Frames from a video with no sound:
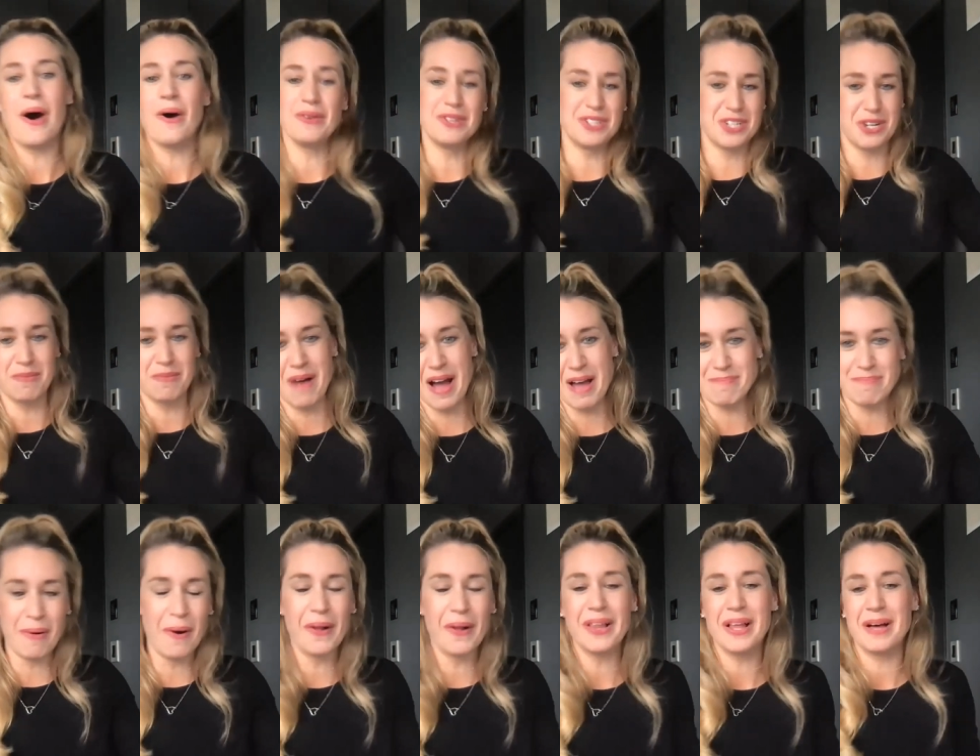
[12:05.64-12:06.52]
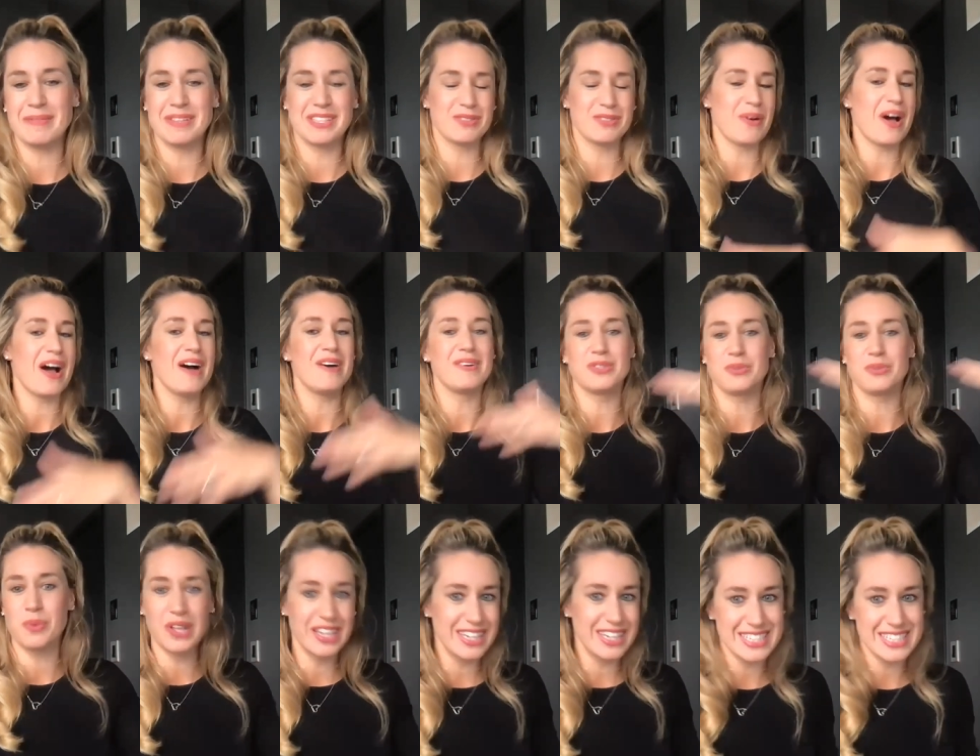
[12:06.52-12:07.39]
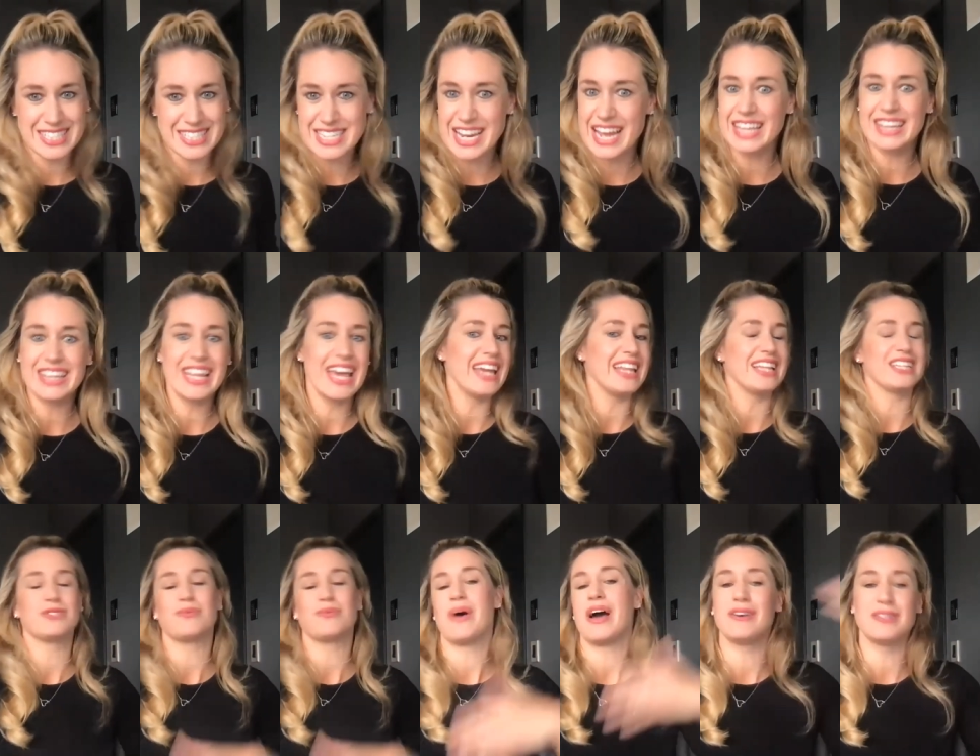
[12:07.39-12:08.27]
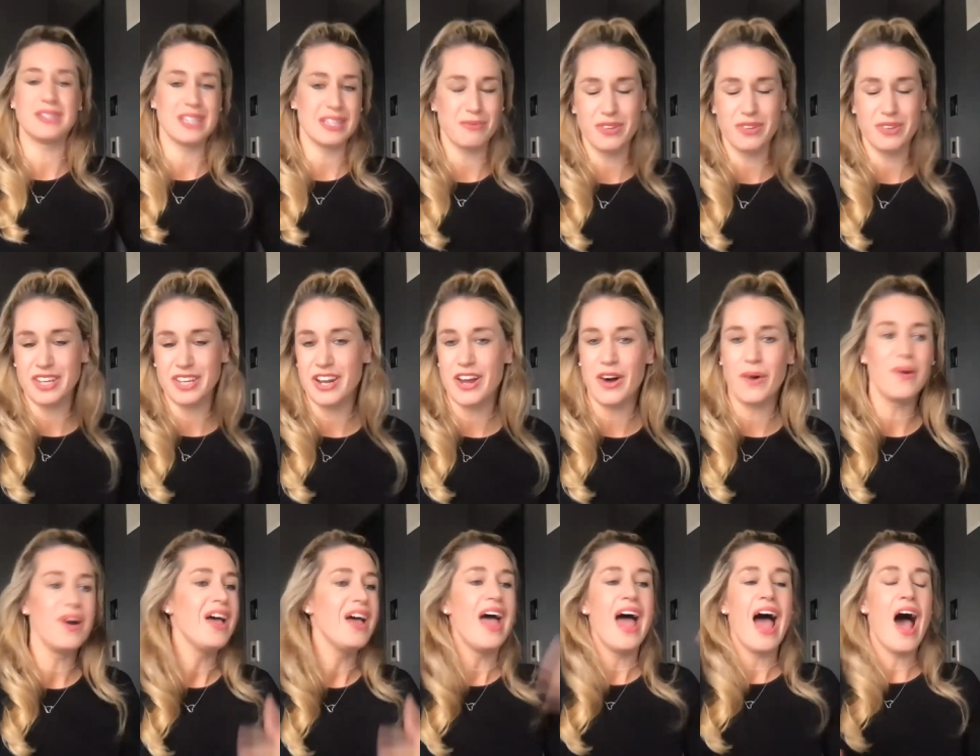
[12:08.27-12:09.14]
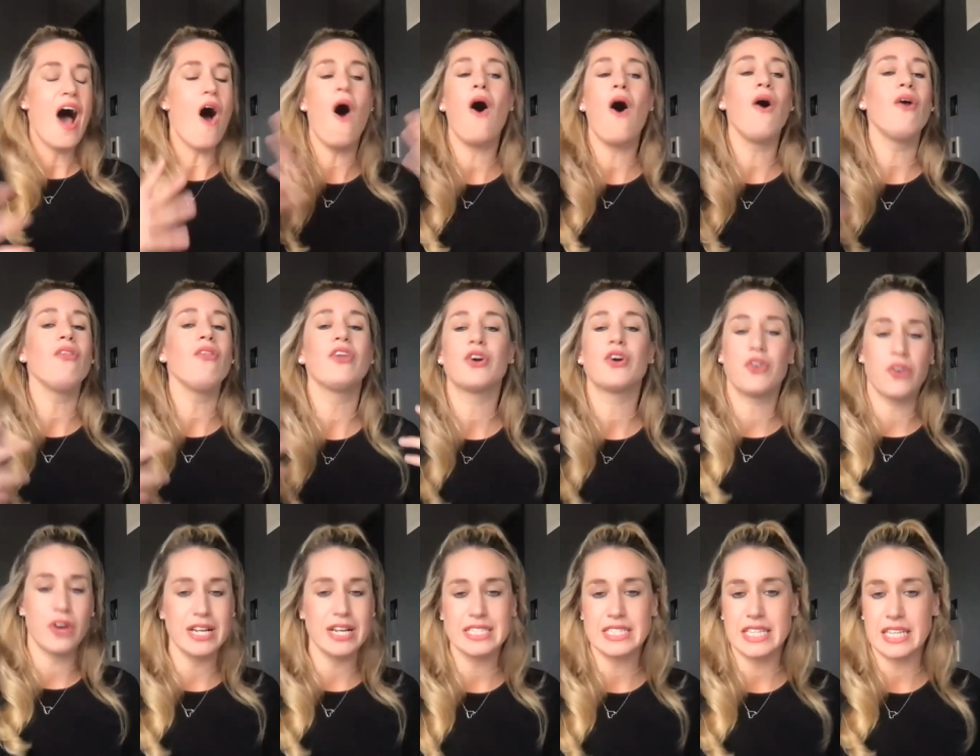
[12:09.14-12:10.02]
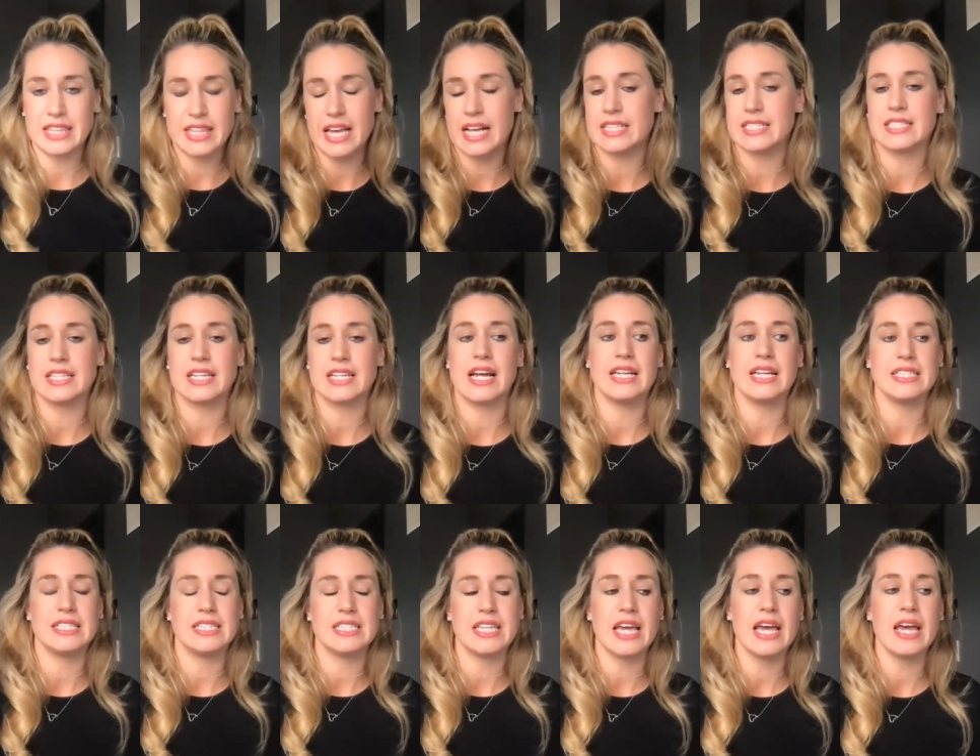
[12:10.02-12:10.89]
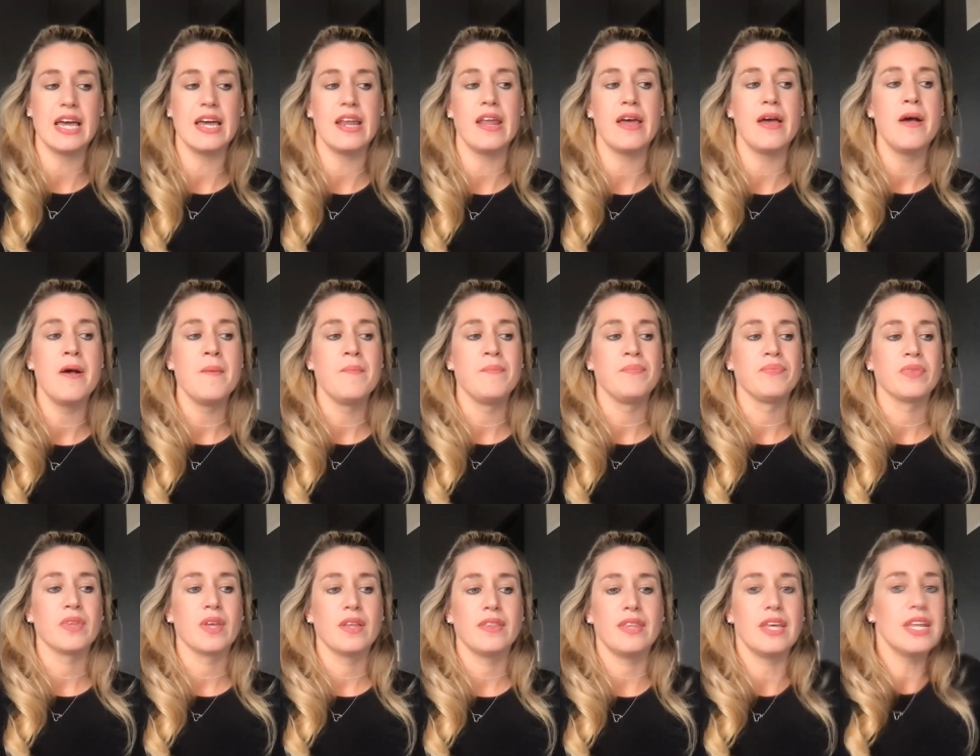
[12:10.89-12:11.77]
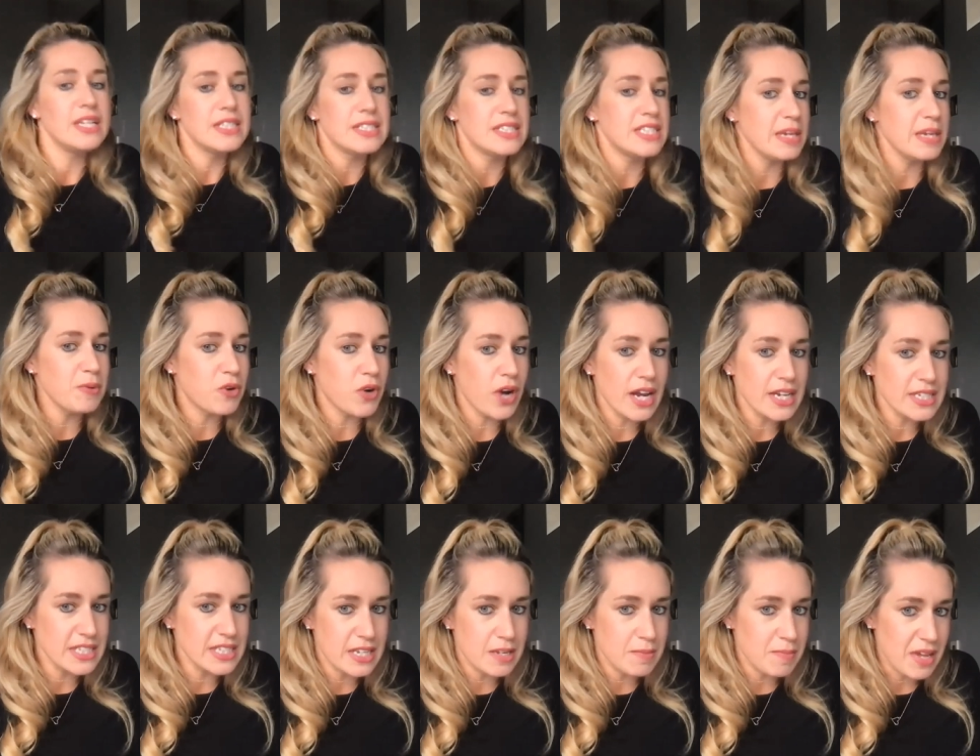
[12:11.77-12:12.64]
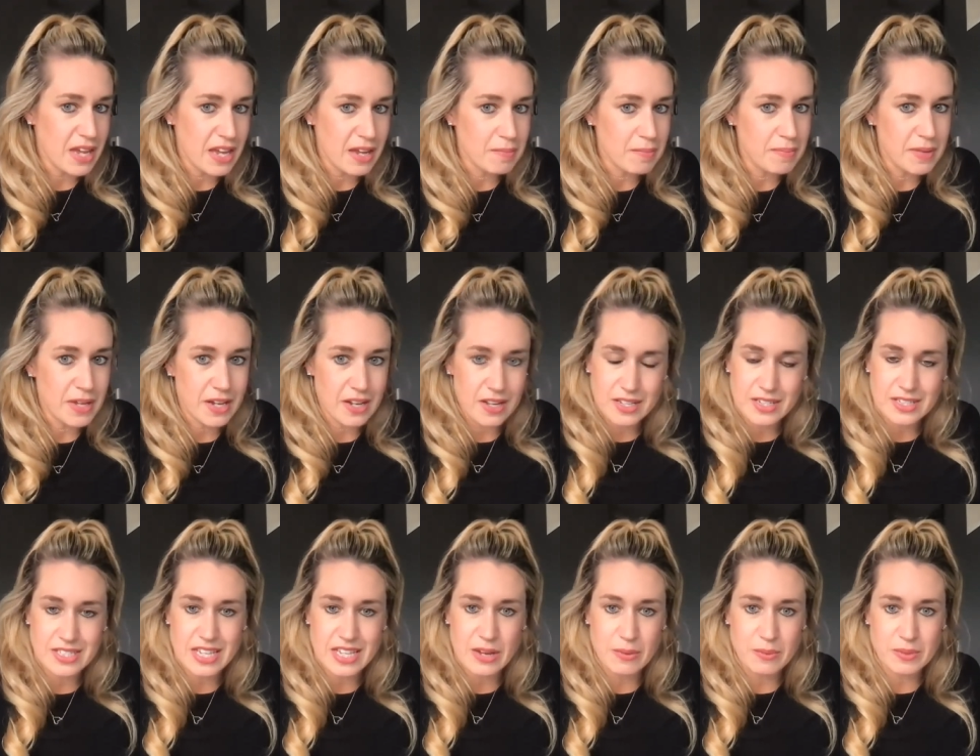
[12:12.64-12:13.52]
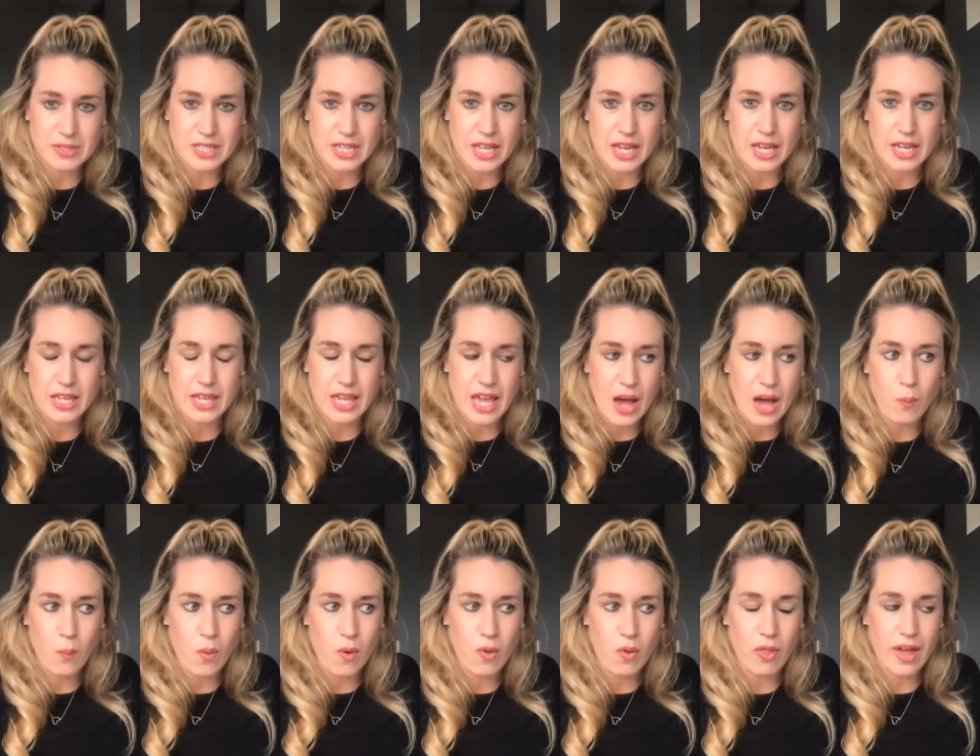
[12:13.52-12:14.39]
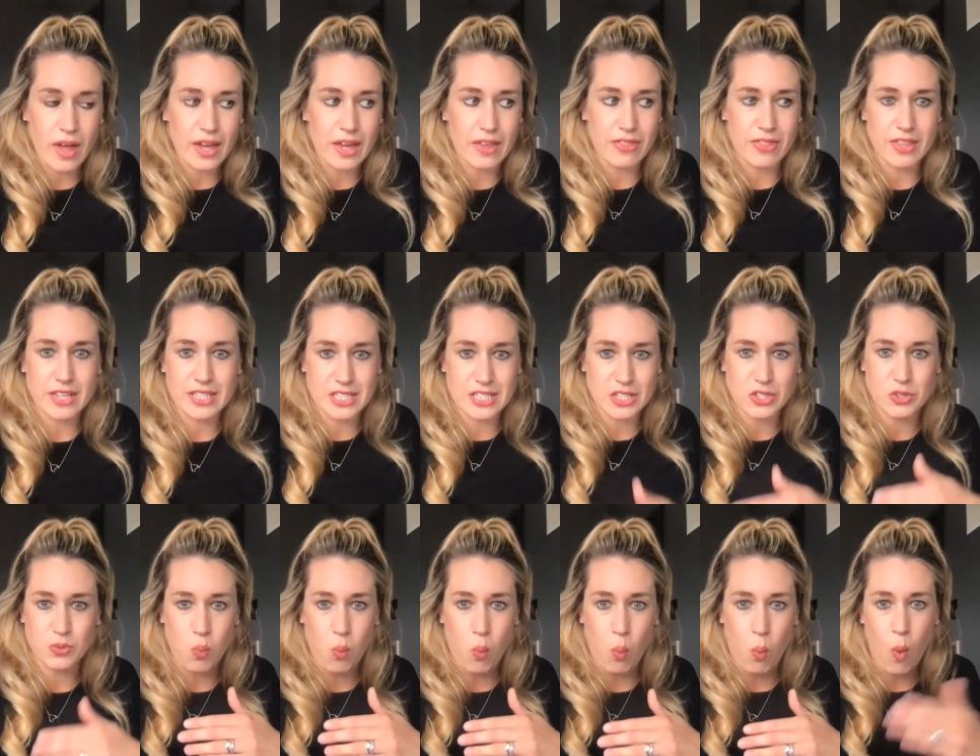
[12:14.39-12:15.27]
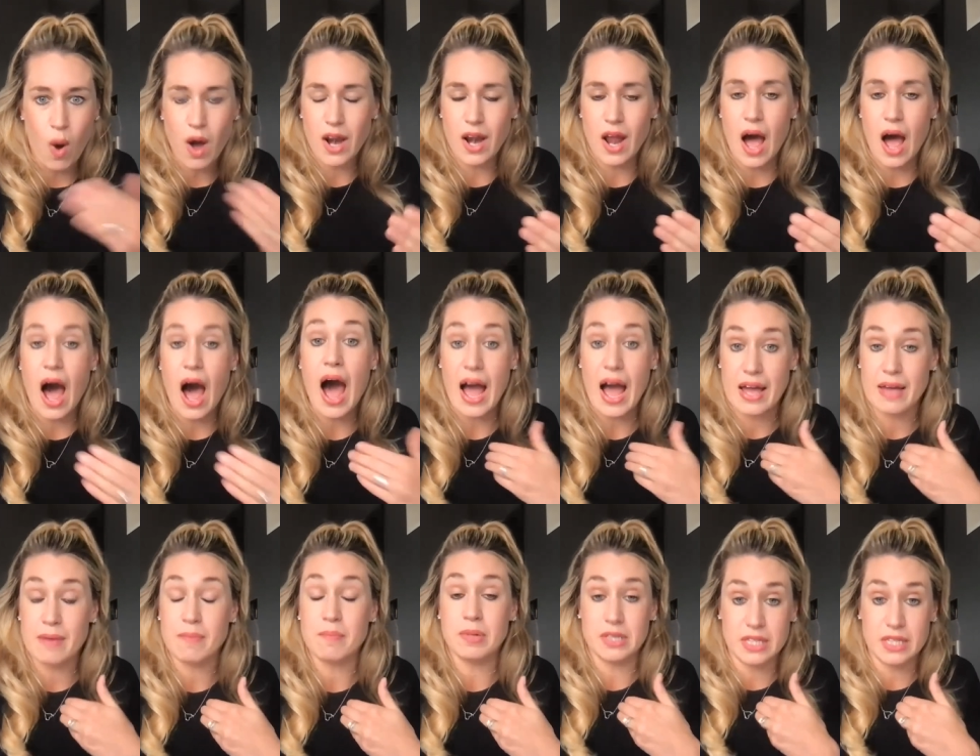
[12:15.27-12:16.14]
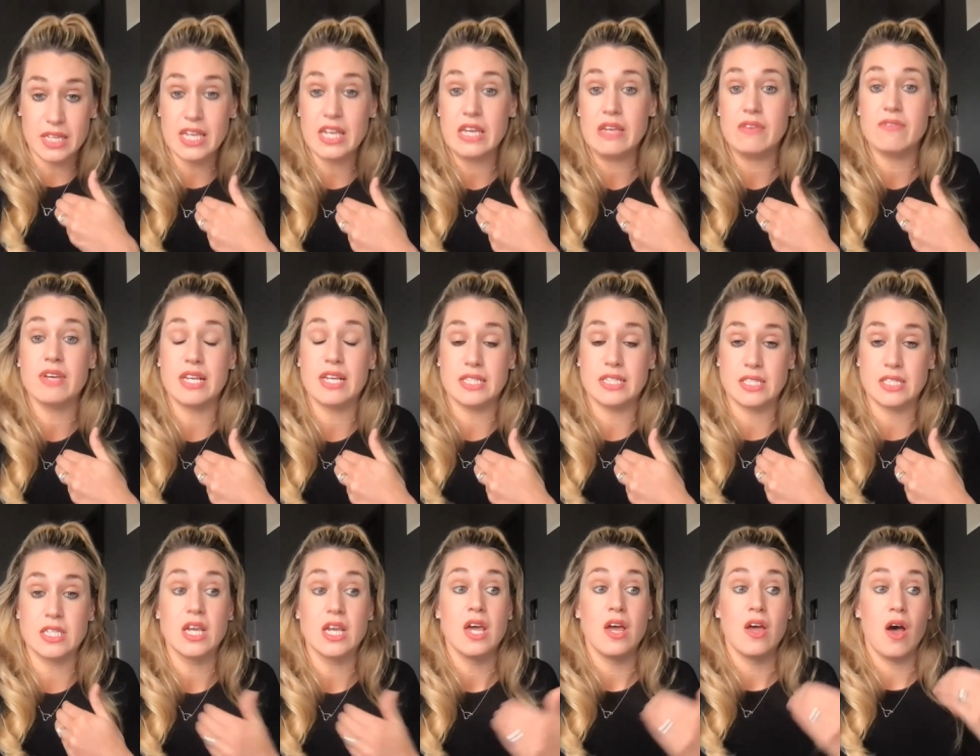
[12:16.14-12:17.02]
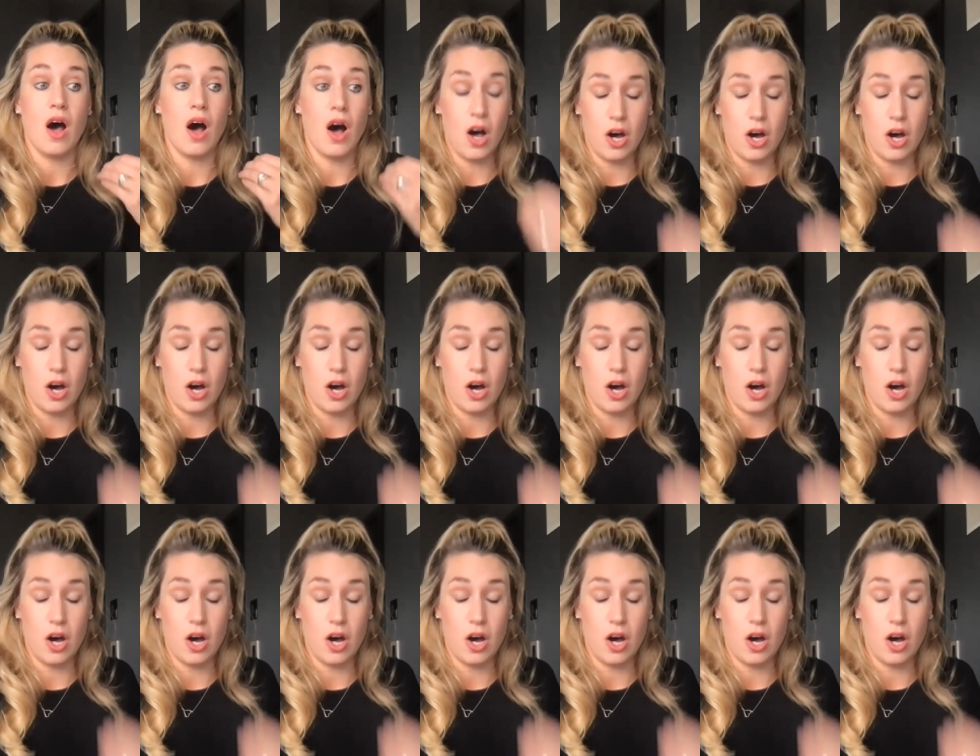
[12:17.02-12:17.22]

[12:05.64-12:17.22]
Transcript: and go do my pull up. That's why I was willing to stay late. That's why, was, you know, all the crazy things that I did, they didn't seem crazy to me because it was like, yeah, well, like this is what I believe is